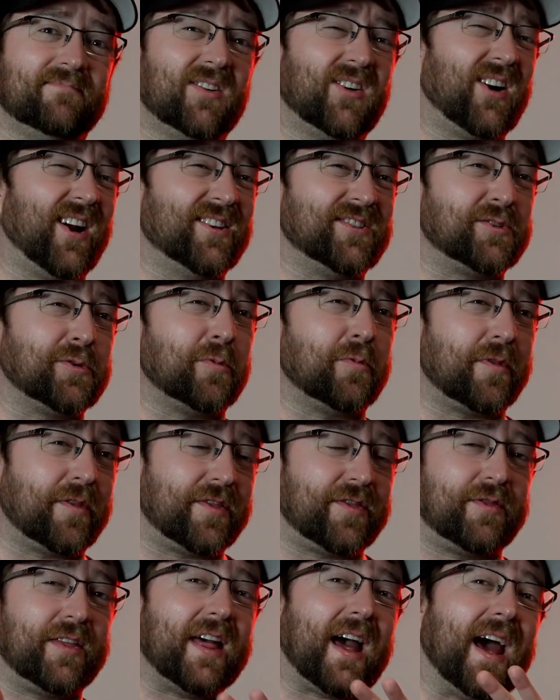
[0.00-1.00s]
All right, so
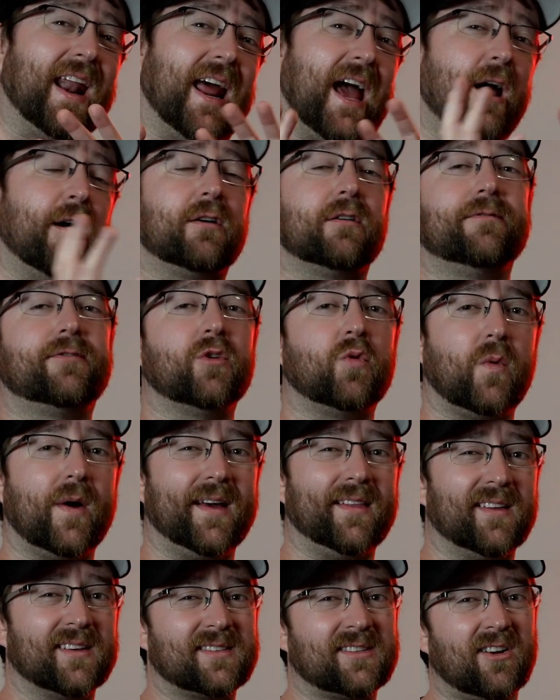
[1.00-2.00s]
that out of the
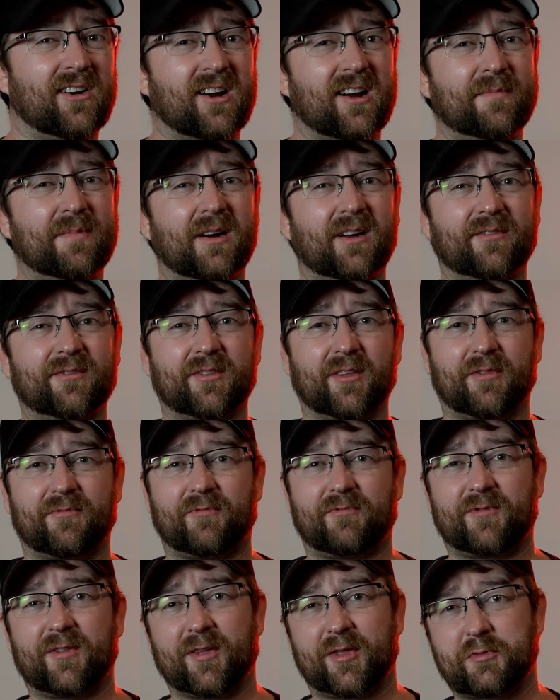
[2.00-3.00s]
way, let's talk about
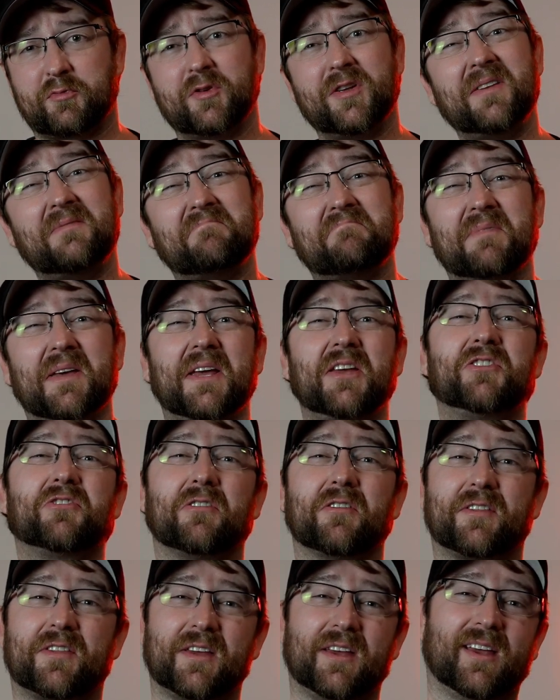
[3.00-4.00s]
the three
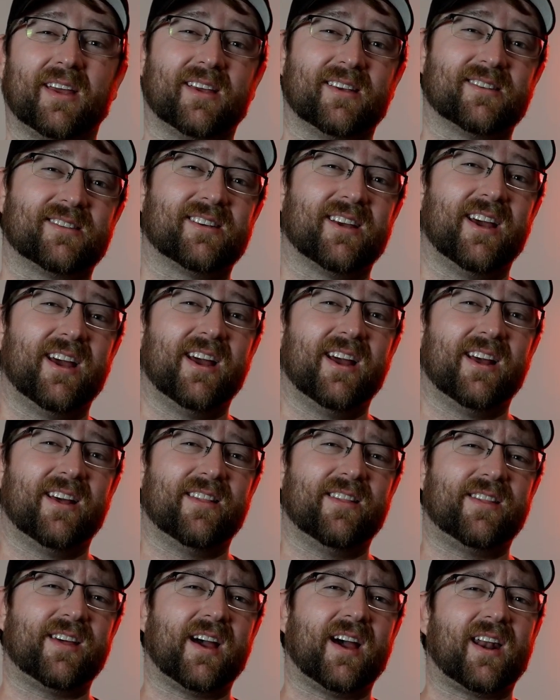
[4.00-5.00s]
major things
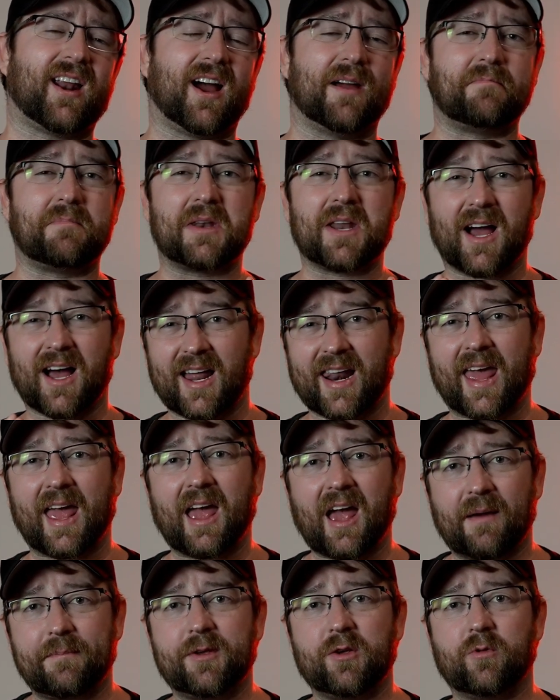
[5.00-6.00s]
that I'm not
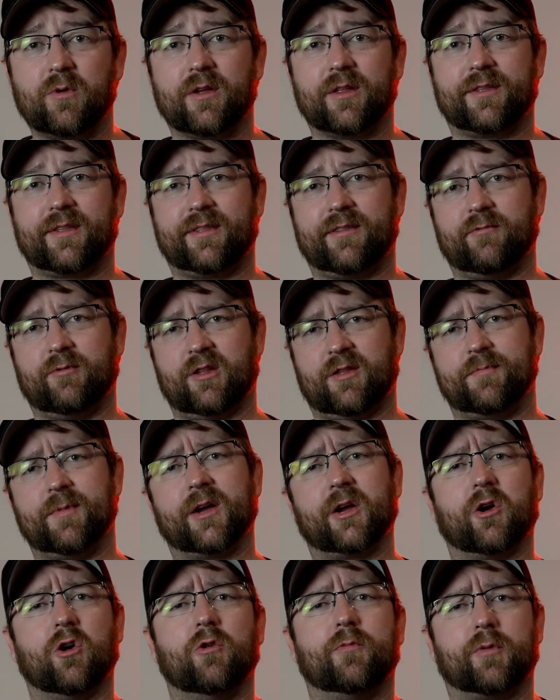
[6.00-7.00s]
happy with my
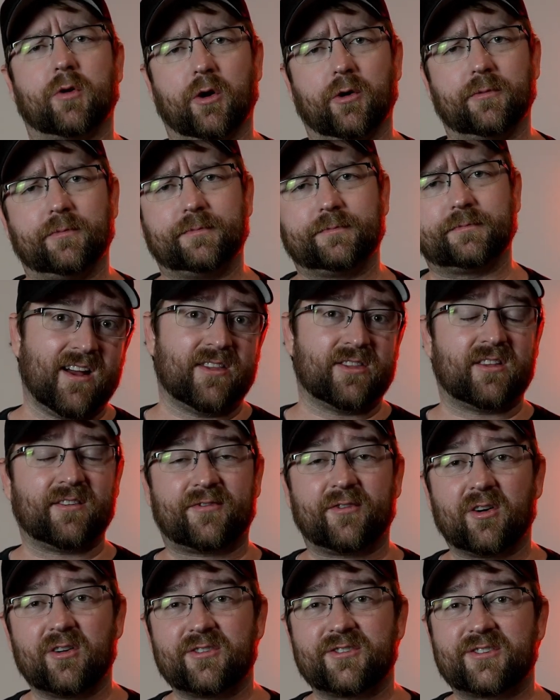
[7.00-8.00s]
GoPro. The
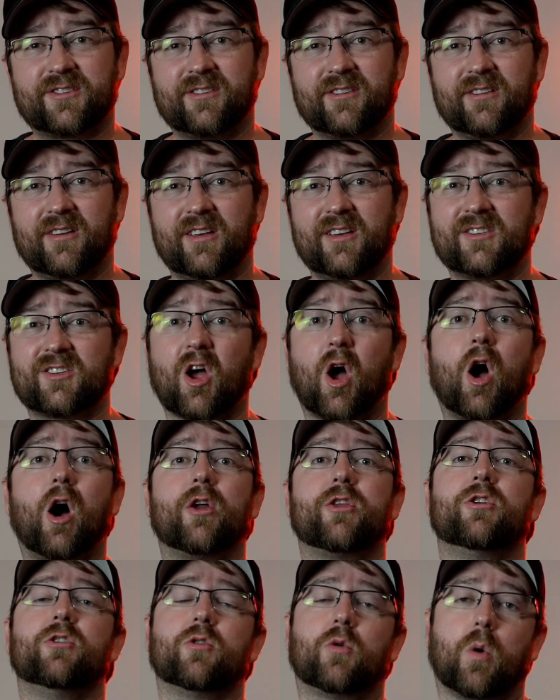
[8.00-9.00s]
first is
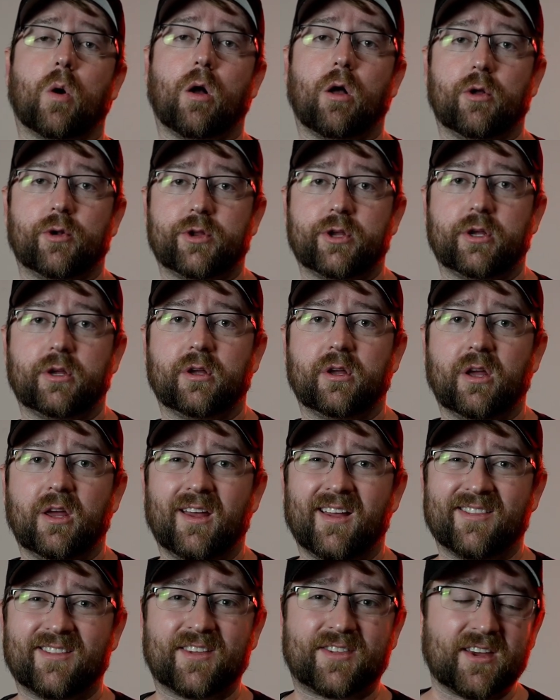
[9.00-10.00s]
audio quality.
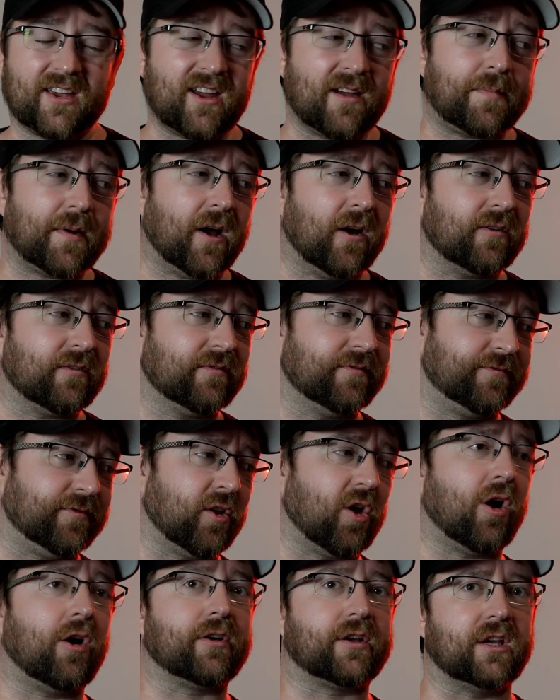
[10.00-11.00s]
The thing about
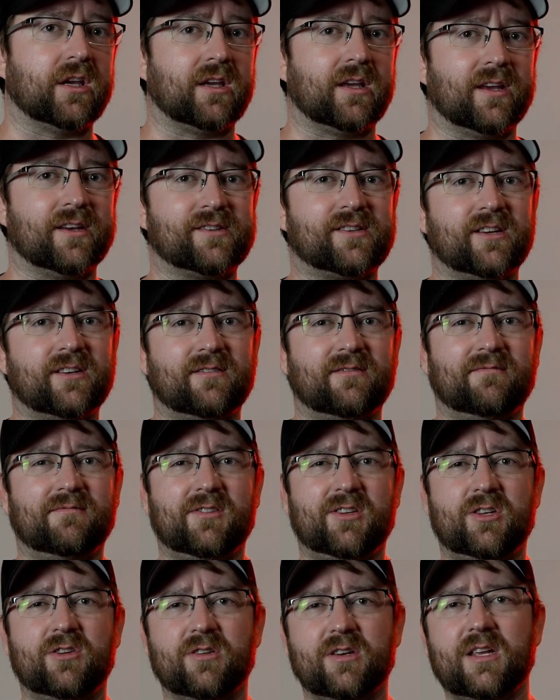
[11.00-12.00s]
vlogging is that
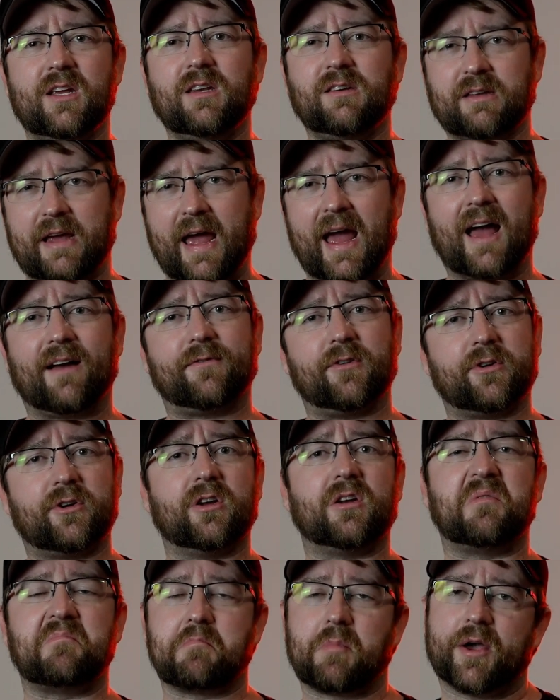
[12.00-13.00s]
you need to have a
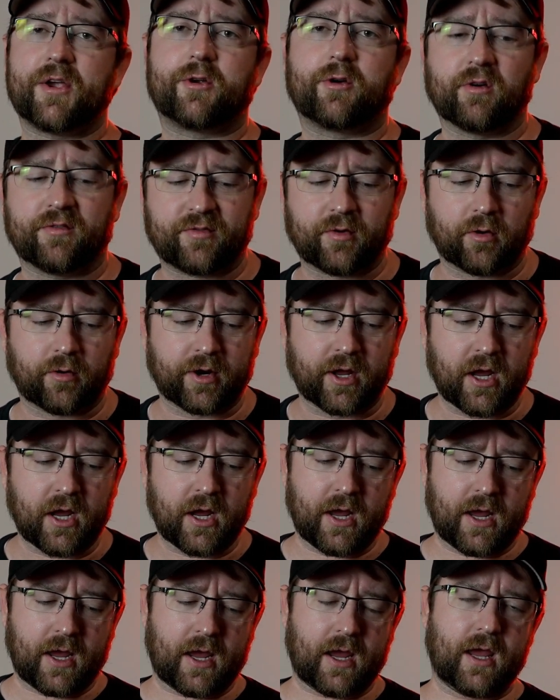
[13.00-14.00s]
good microphone.
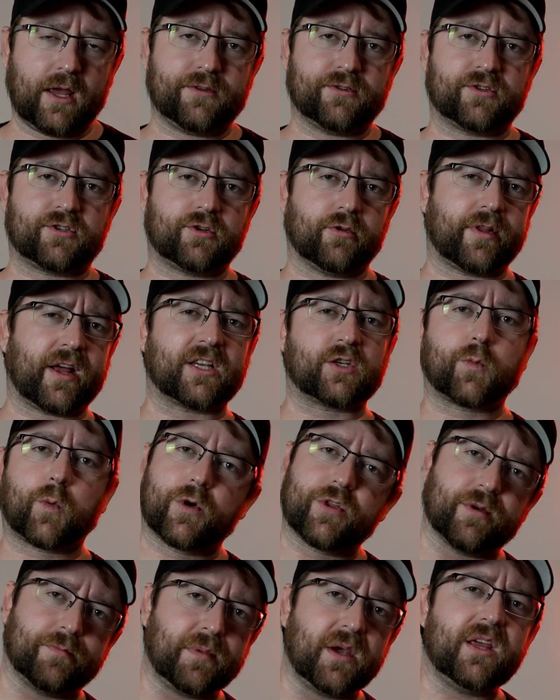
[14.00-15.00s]
And so that's
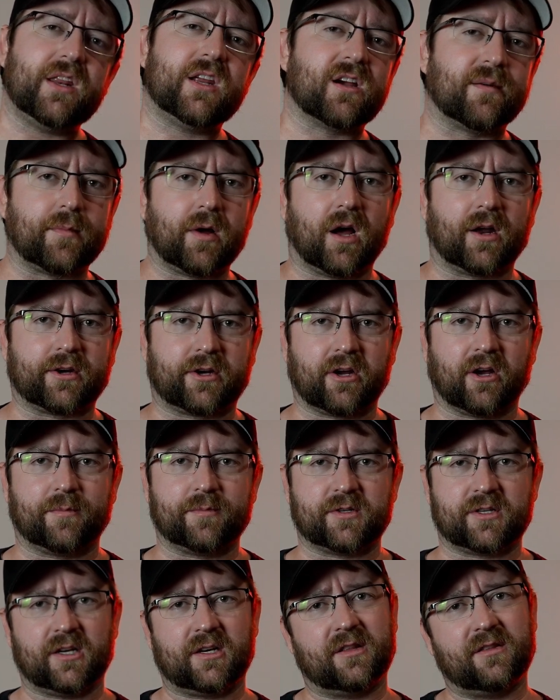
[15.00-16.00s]
where the media mod
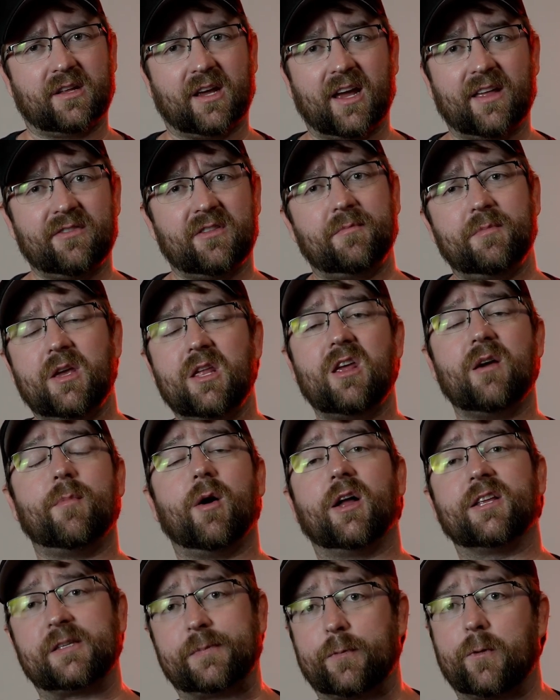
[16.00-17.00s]
comes in. And the media
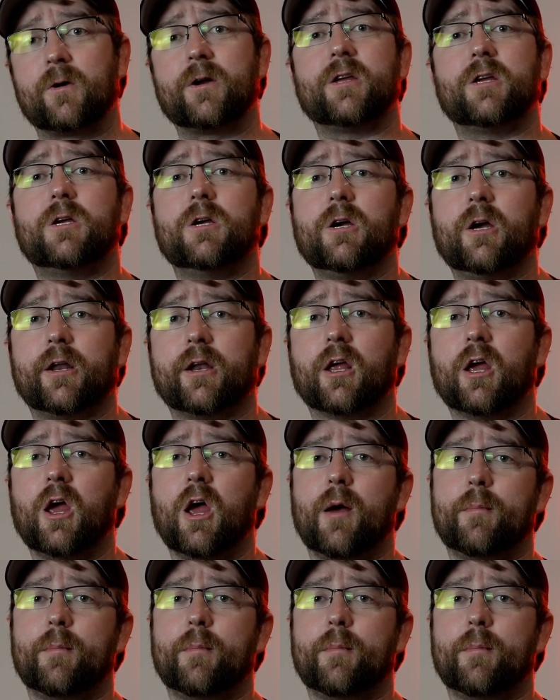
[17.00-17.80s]
mod's pretty good.